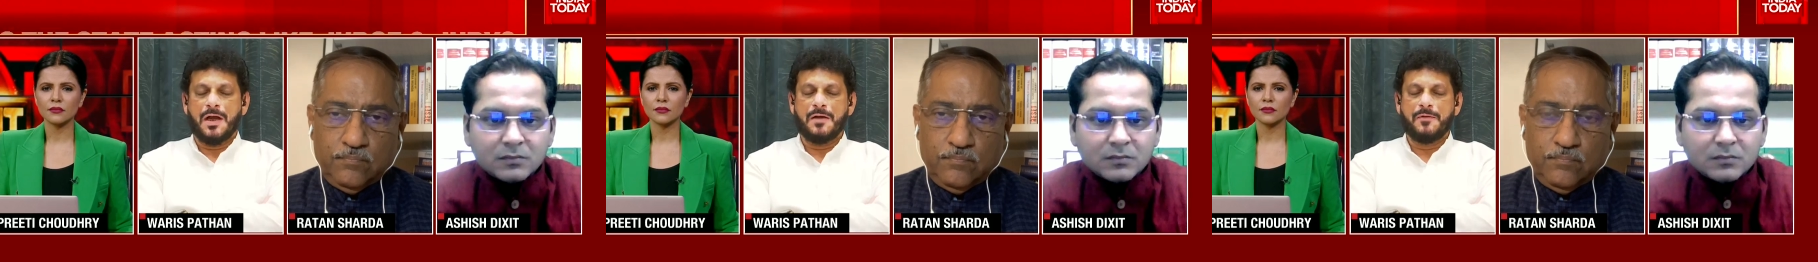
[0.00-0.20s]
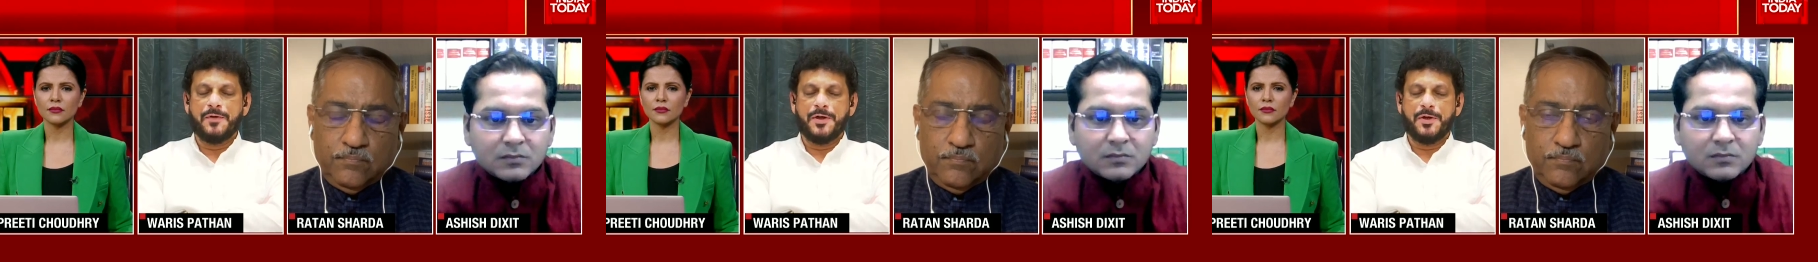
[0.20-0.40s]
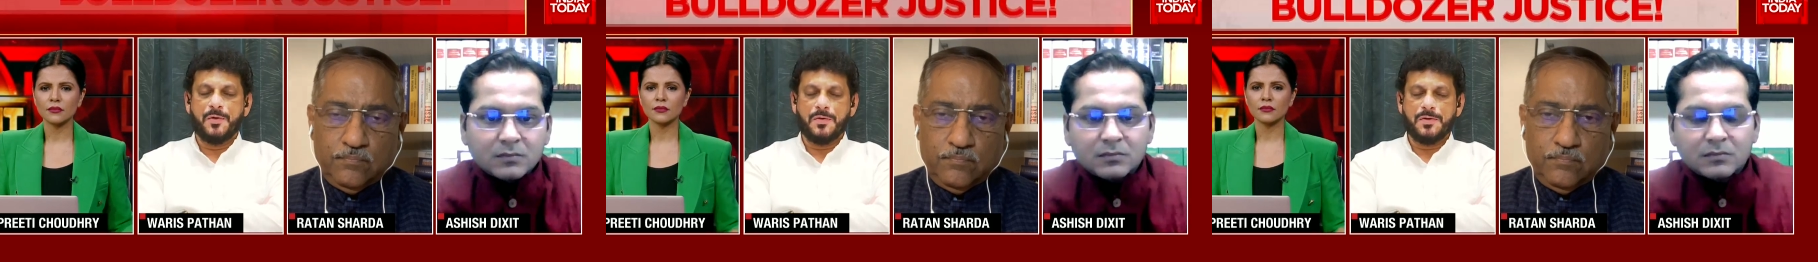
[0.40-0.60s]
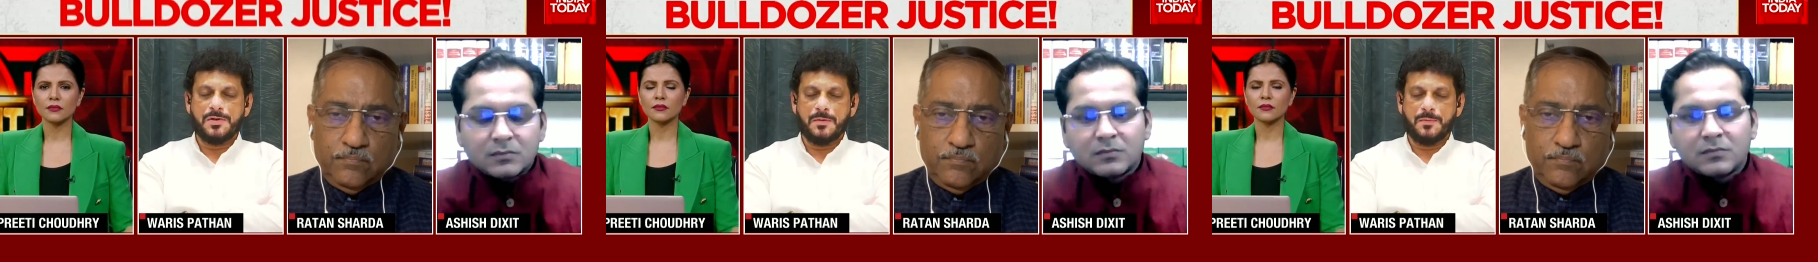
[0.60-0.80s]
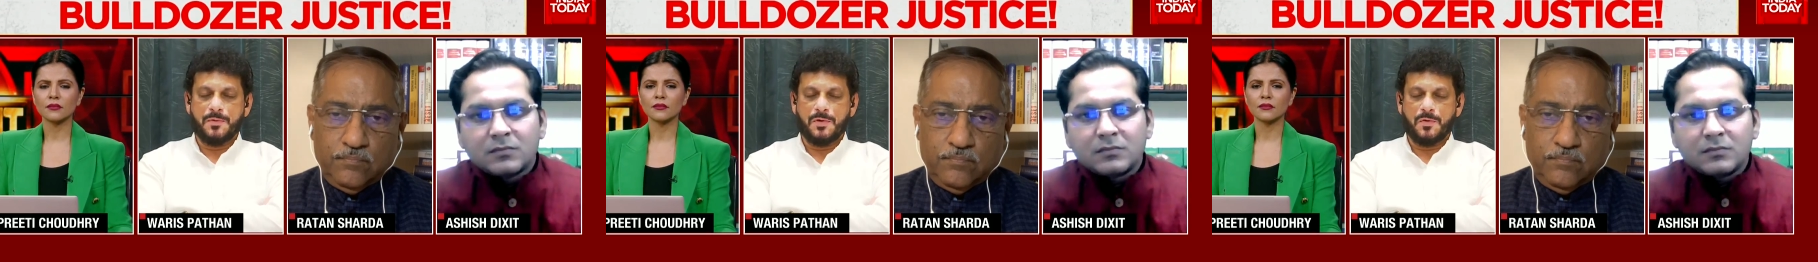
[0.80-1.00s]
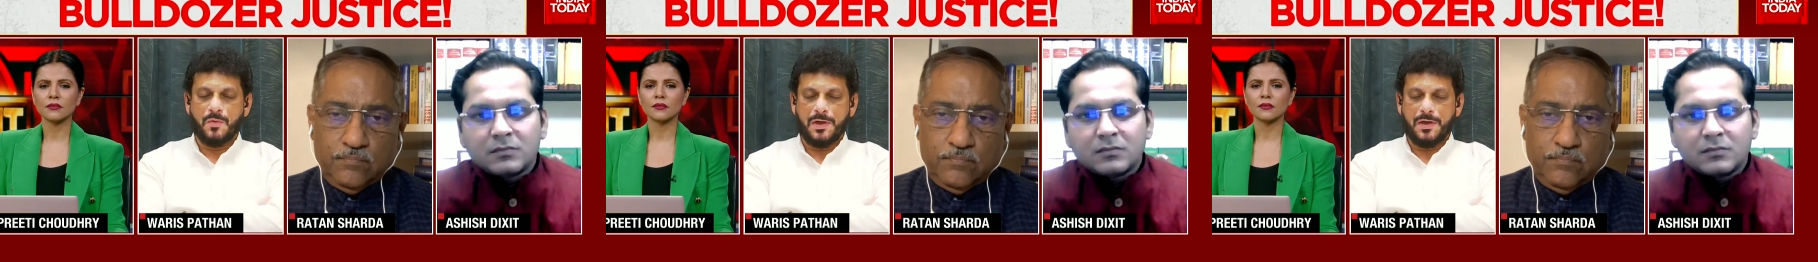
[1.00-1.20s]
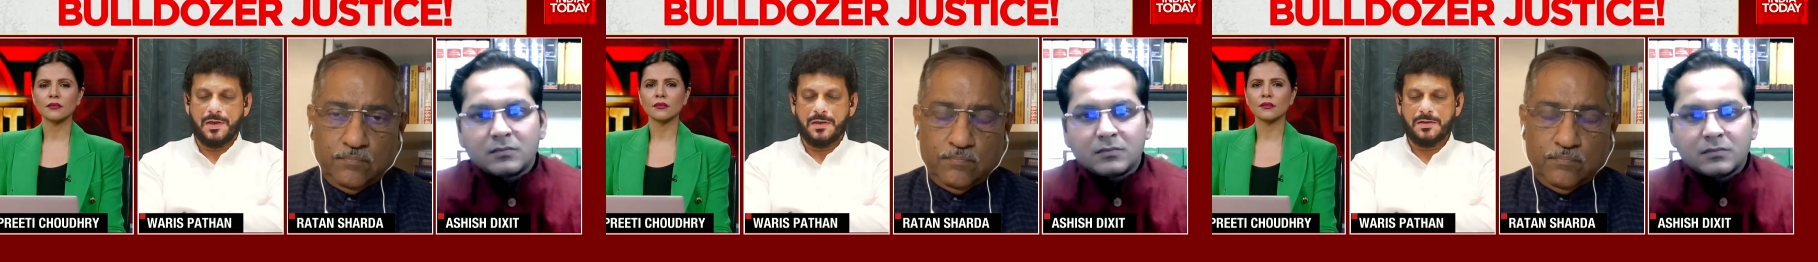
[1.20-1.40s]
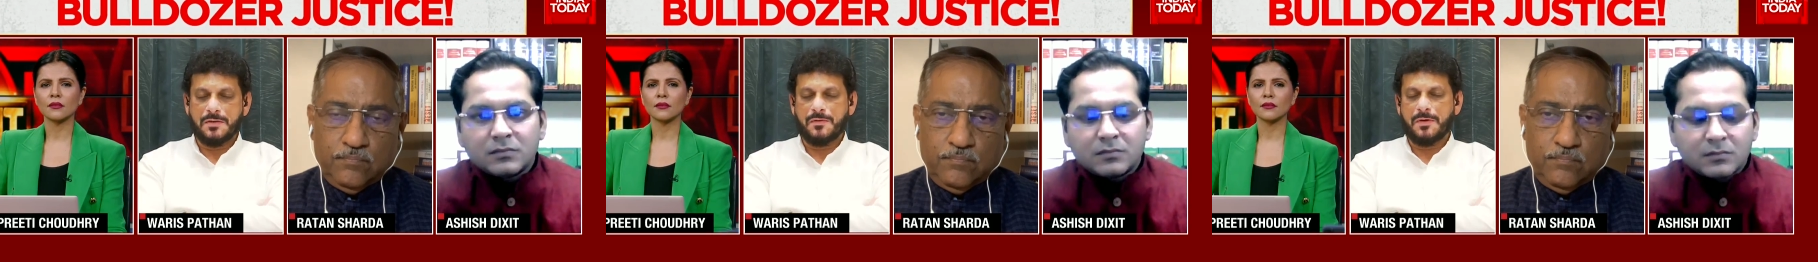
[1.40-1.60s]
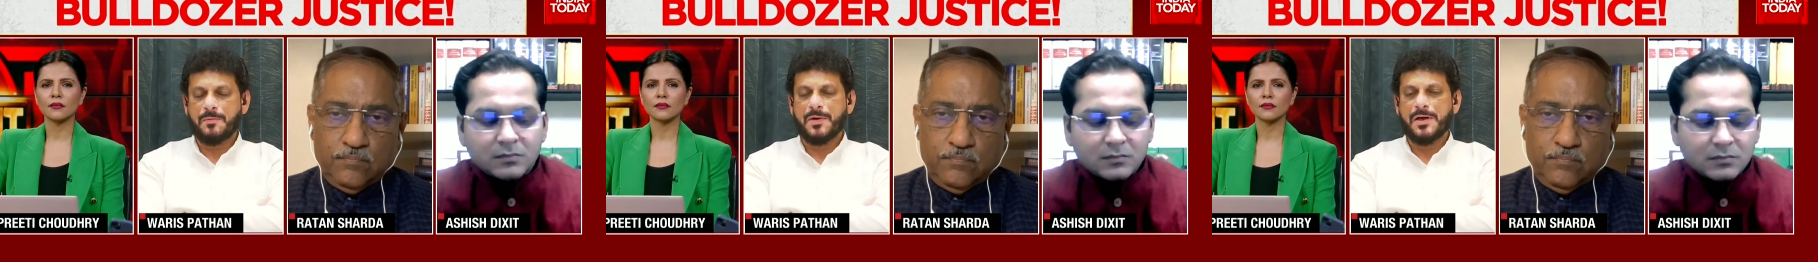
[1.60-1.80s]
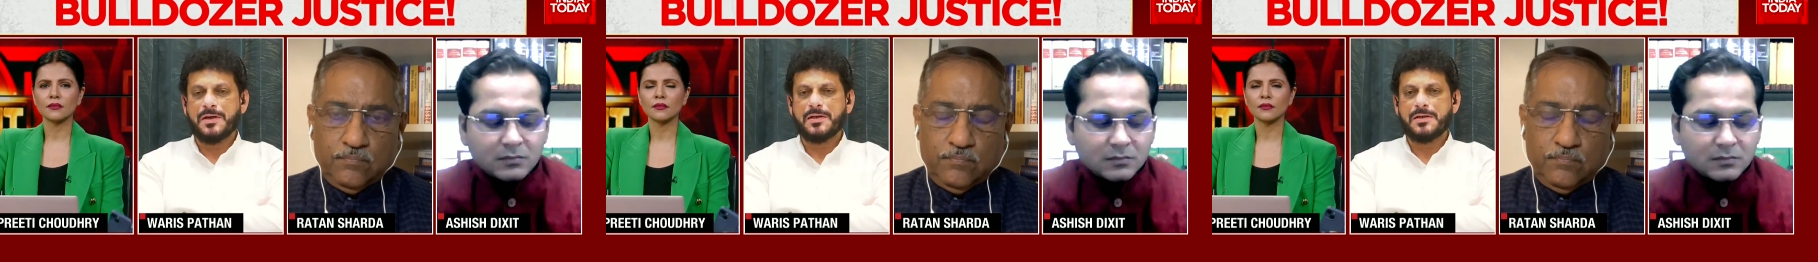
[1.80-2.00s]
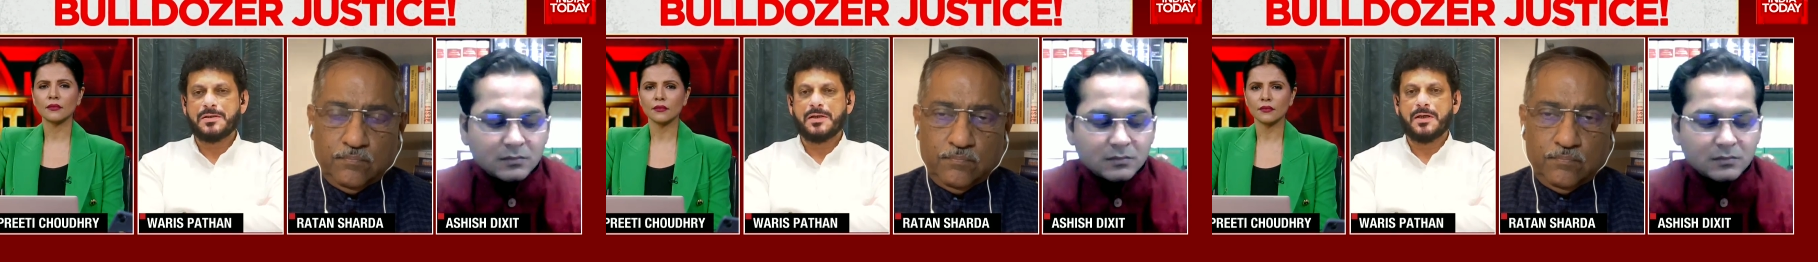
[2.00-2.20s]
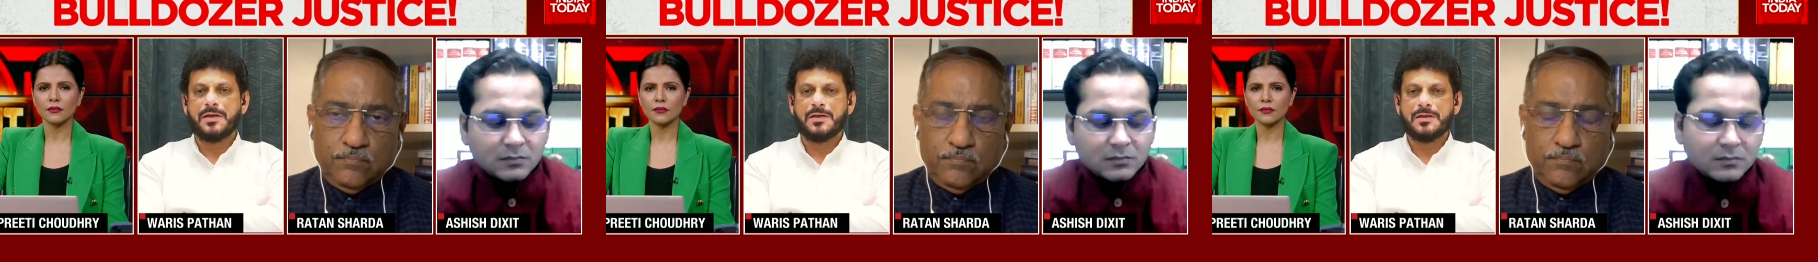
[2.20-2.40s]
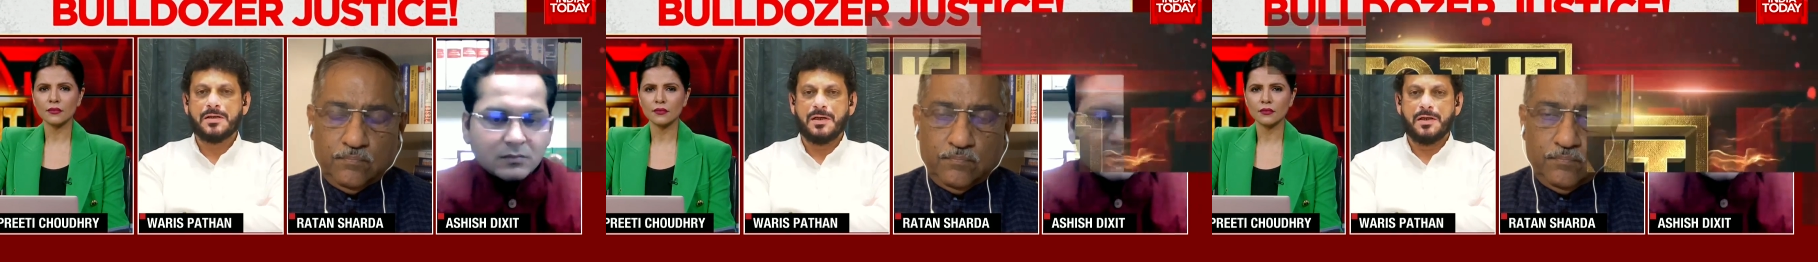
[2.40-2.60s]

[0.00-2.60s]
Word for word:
Speaker 1: and we don't support violence. Our party stand is